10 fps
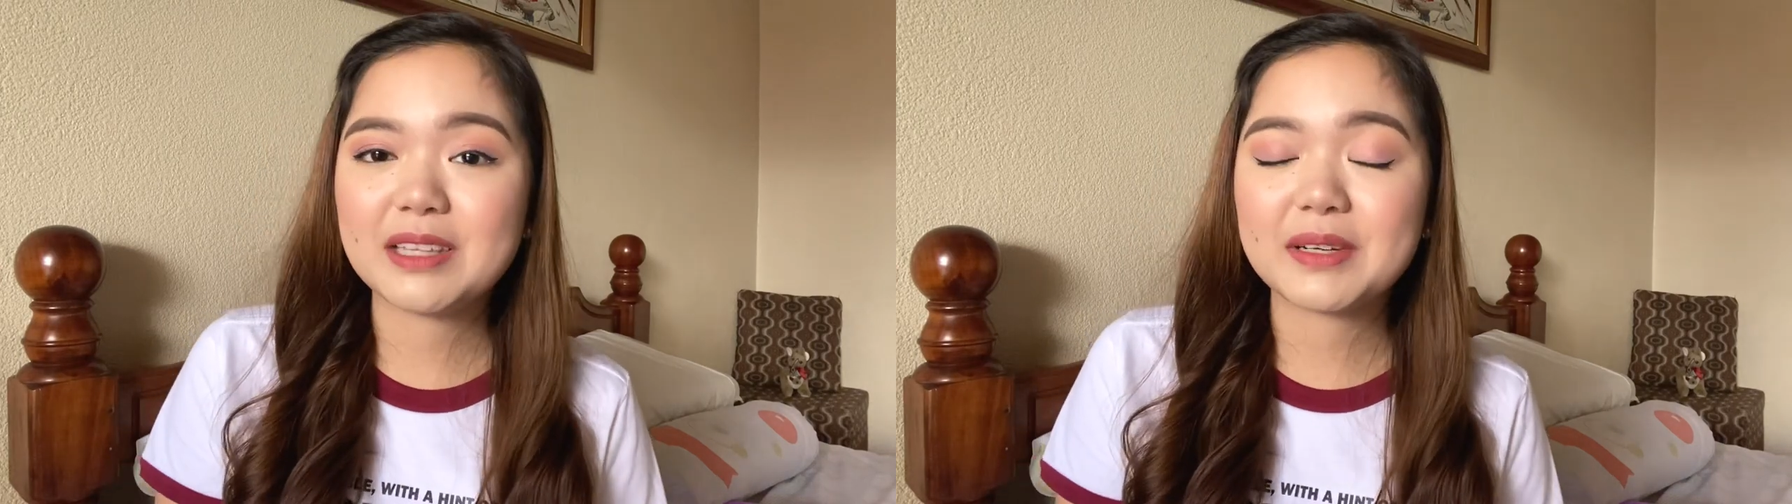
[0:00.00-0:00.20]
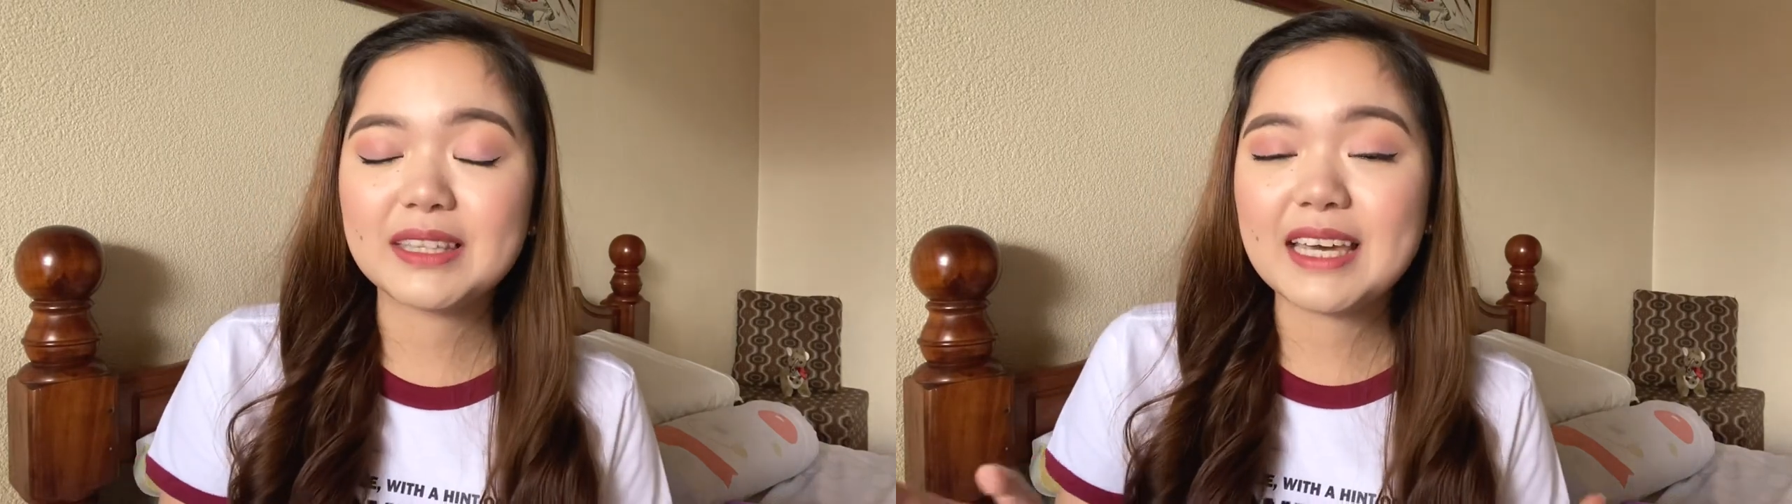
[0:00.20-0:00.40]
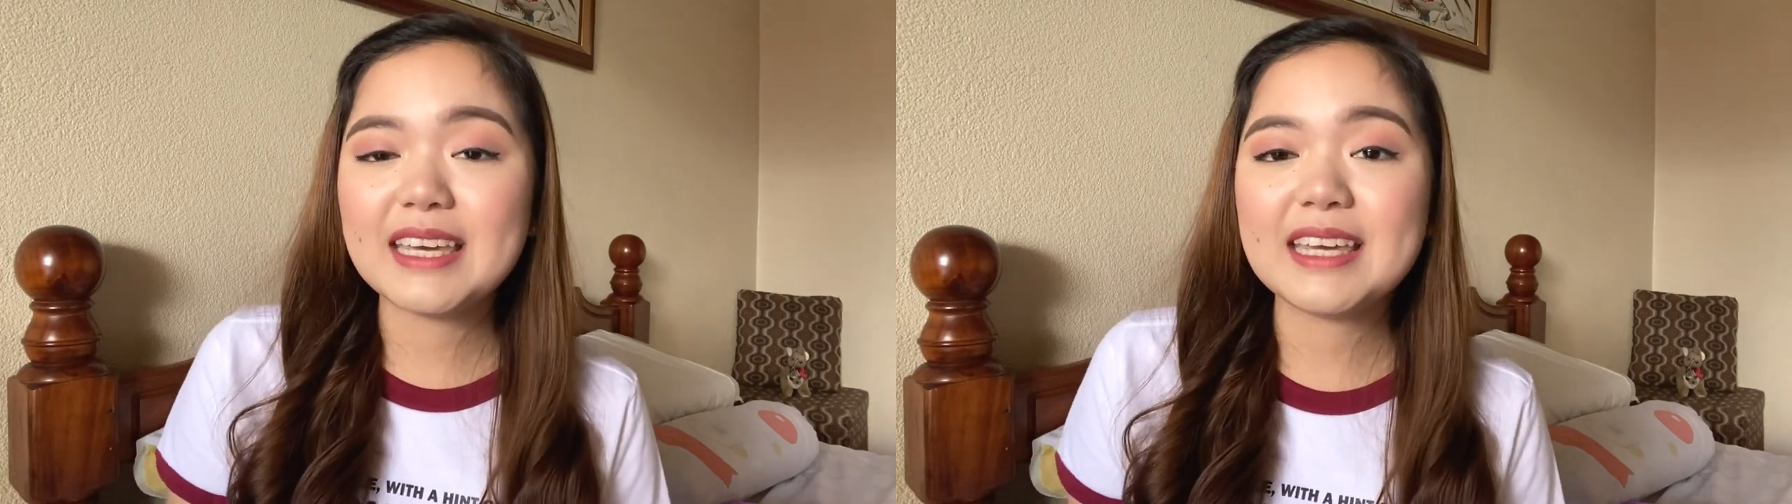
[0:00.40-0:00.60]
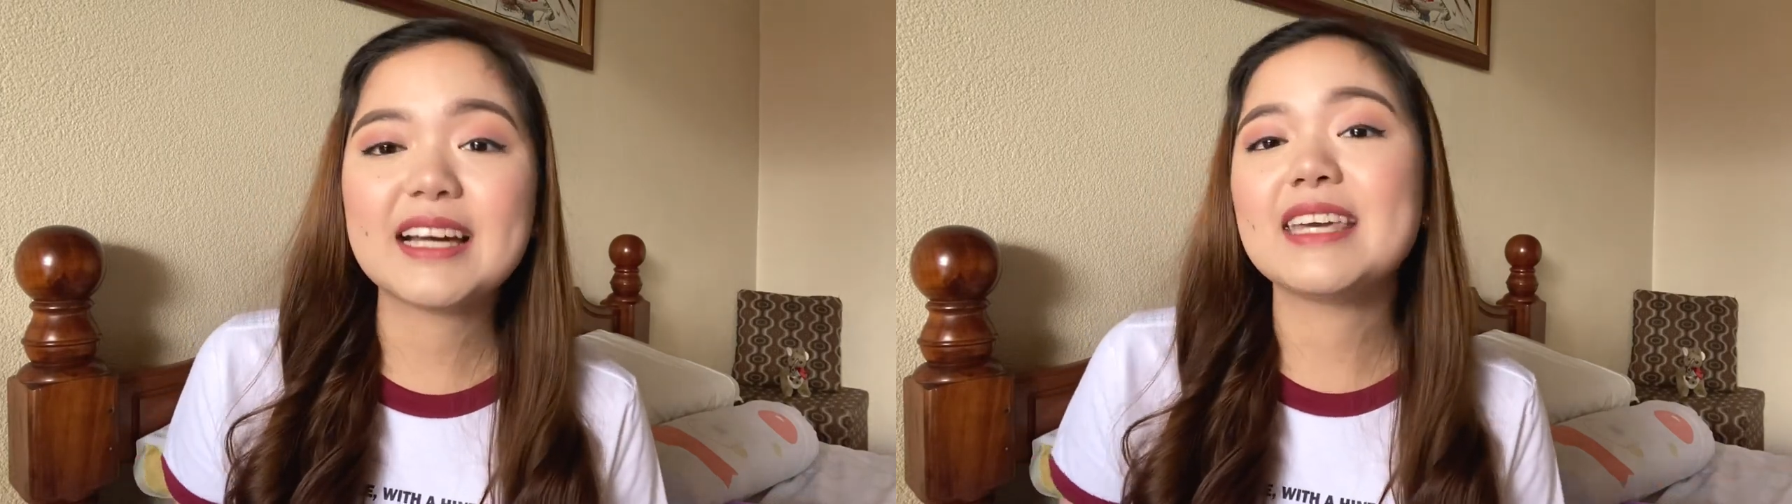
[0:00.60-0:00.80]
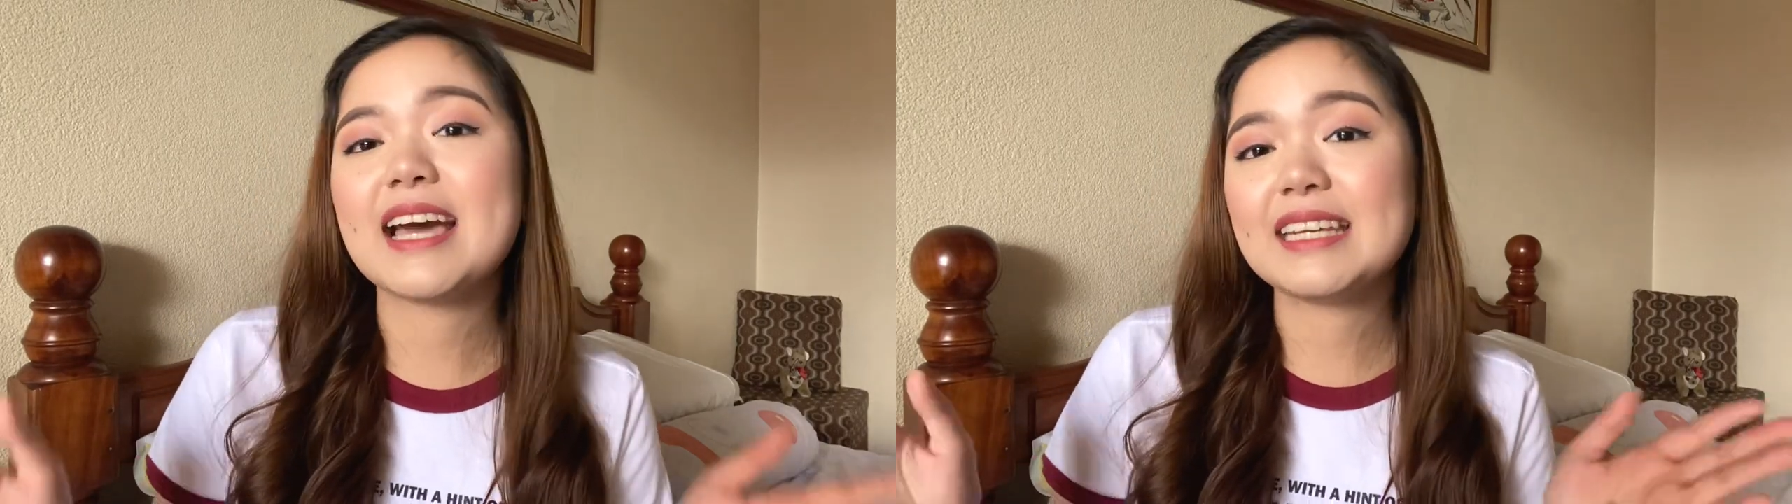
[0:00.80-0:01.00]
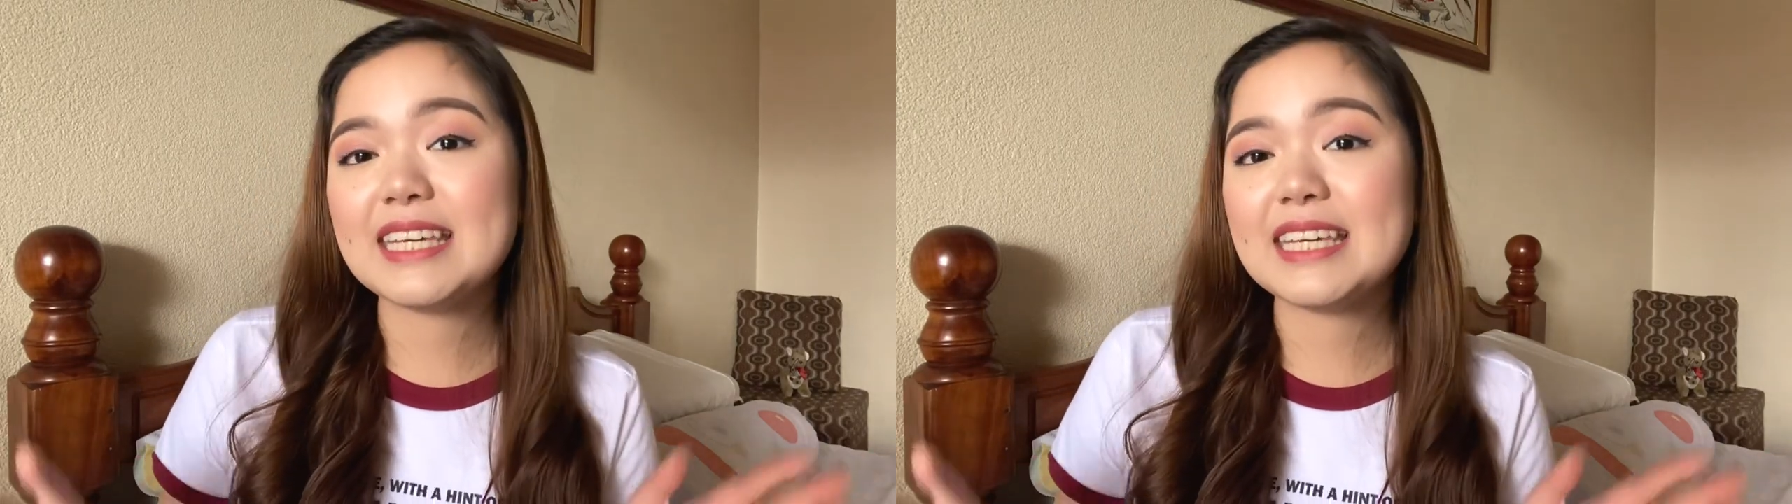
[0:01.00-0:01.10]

pag nahiyang yan,